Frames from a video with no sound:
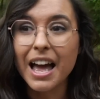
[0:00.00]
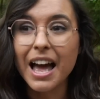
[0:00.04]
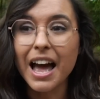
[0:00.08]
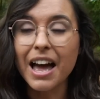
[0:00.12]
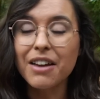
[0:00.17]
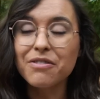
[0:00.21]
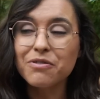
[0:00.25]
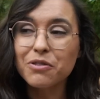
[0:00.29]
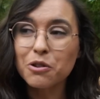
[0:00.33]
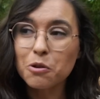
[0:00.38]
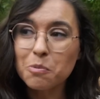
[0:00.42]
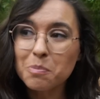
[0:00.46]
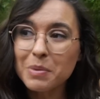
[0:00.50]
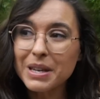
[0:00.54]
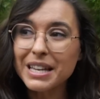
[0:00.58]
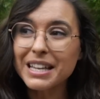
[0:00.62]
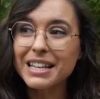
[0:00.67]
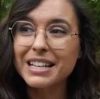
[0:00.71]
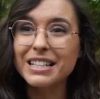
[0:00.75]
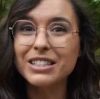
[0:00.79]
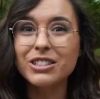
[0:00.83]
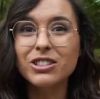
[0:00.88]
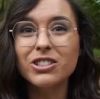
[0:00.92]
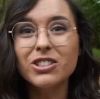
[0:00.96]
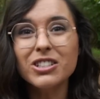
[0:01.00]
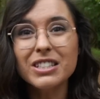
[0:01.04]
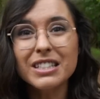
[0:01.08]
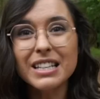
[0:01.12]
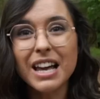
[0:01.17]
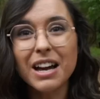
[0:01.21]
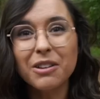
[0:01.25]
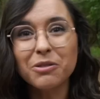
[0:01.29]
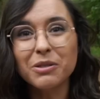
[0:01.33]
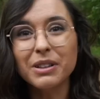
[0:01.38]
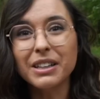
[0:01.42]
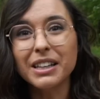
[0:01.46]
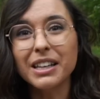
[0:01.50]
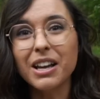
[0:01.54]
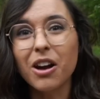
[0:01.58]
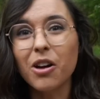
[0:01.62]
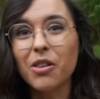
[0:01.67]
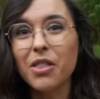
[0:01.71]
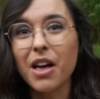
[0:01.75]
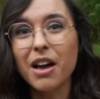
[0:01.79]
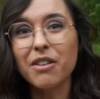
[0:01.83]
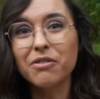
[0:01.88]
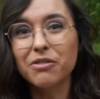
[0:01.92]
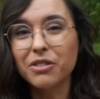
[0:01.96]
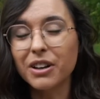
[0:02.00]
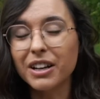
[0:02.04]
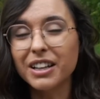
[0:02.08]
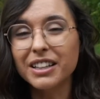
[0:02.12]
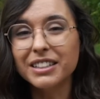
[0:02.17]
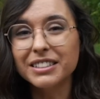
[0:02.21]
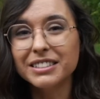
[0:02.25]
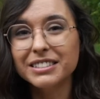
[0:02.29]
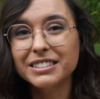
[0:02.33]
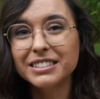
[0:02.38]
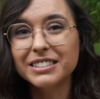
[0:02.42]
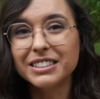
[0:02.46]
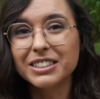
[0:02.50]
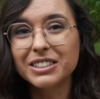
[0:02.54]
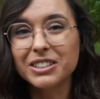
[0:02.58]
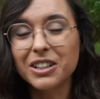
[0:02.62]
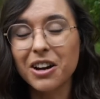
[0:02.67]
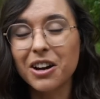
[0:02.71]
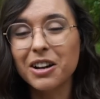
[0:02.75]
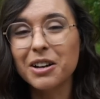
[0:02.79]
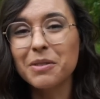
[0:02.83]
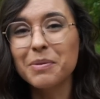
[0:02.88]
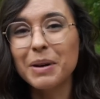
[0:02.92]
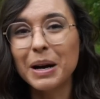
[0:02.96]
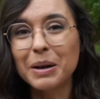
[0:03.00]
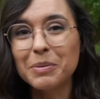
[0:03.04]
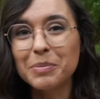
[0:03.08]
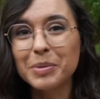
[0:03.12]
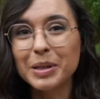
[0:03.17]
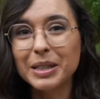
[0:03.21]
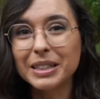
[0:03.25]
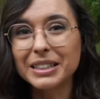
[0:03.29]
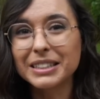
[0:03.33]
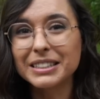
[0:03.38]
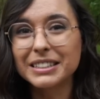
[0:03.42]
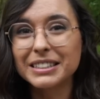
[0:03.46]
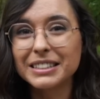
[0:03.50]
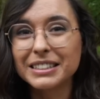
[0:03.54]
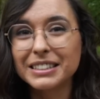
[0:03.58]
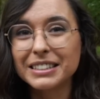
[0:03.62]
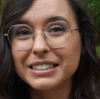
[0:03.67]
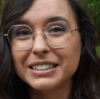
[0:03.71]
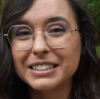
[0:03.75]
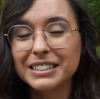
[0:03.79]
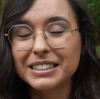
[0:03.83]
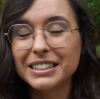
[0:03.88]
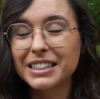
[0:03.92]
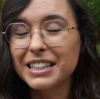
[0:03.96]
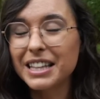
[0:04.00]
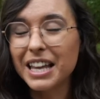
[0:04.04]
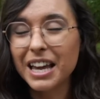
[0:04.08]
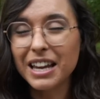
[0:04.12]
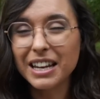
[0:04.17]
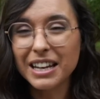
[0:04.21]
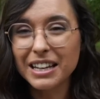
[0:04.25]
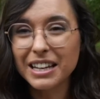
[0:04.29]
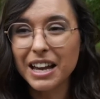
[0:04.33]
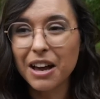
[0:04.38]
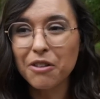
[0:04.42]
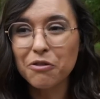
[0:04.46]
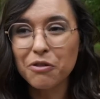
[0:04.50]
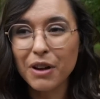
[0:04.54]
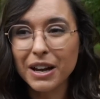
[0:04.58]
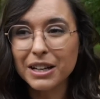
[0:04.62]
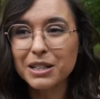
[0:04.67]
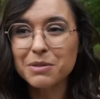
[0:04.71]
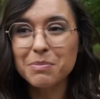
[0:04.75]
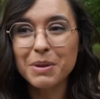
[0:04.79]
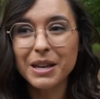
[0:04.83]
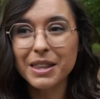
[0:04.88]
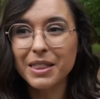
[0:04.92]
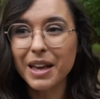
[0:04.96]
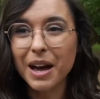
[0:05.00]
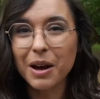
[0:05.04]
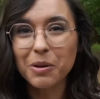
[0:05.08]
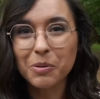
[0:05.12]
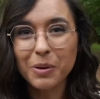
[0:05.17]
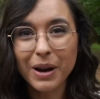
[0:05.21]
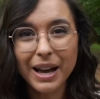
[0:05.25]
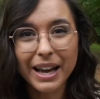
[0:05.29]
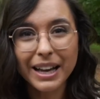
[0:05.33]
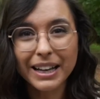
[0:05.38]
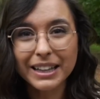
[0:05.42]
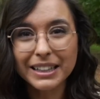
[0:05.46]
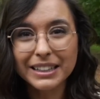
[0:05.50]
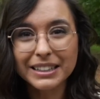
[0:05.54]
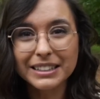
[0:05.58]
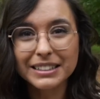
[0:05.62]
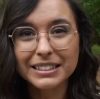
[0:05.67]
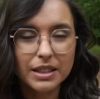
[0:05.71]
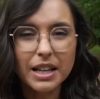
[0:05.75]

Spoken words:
And for me, it's just not really all that fun to talk about books that affect me that way.